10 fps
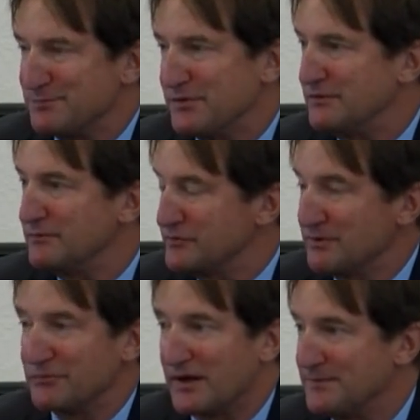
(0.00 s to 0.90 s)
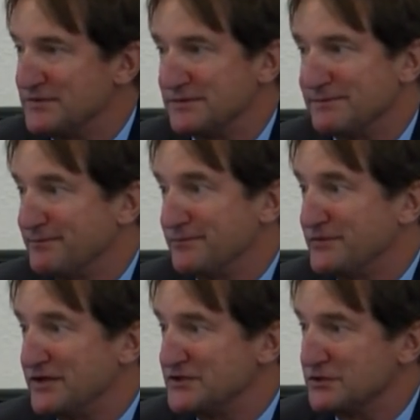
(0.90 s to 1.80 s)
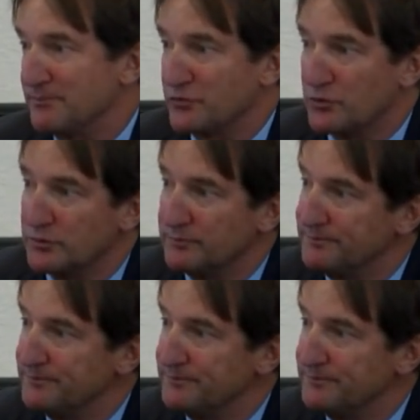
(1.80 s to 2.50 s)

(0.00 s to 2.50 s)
but sometimes things slip through.